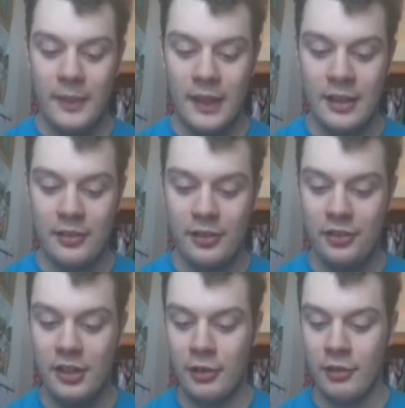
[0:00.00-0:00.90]
It's a
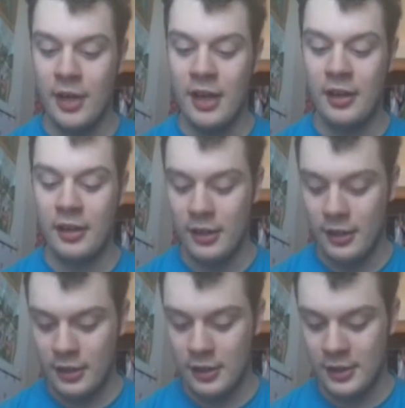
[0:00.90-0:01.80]
secret rare
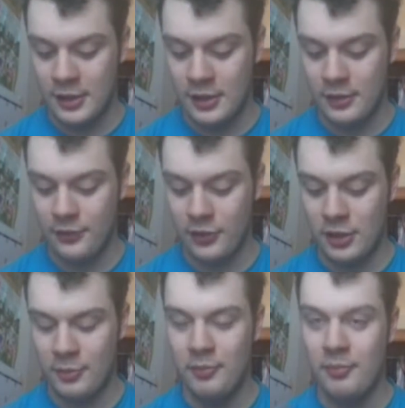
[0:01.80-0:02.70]

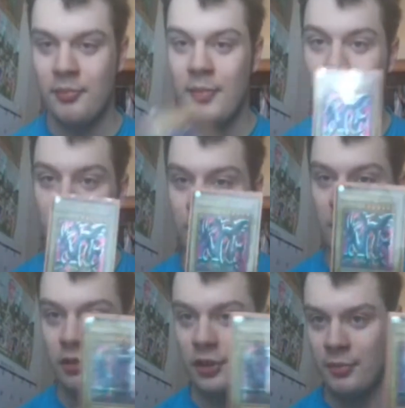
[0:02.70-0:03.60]
from Metal.
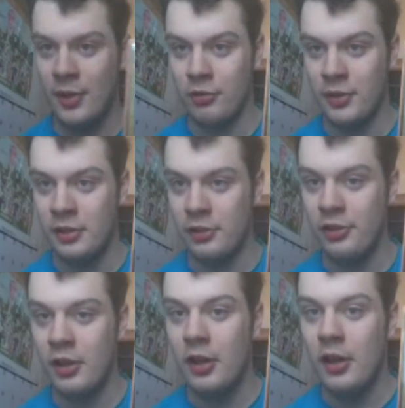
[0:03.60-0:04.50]
It looks like Metal Raiders.